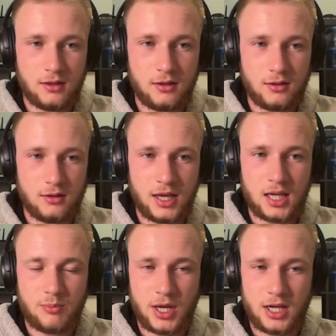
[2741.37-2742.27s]
they
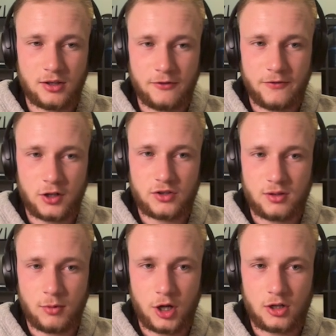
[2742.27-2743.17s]
get paid on the 1st in
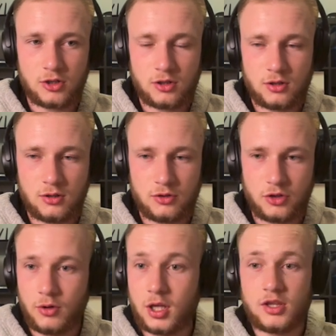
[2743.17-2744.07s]
March.
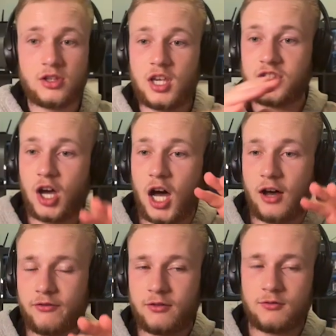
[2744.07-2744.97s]
So it's
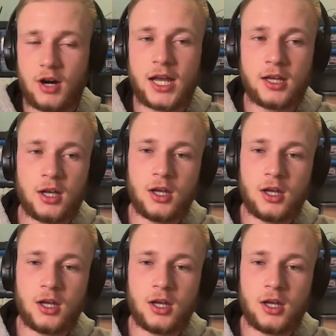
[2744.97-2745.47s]
off, right?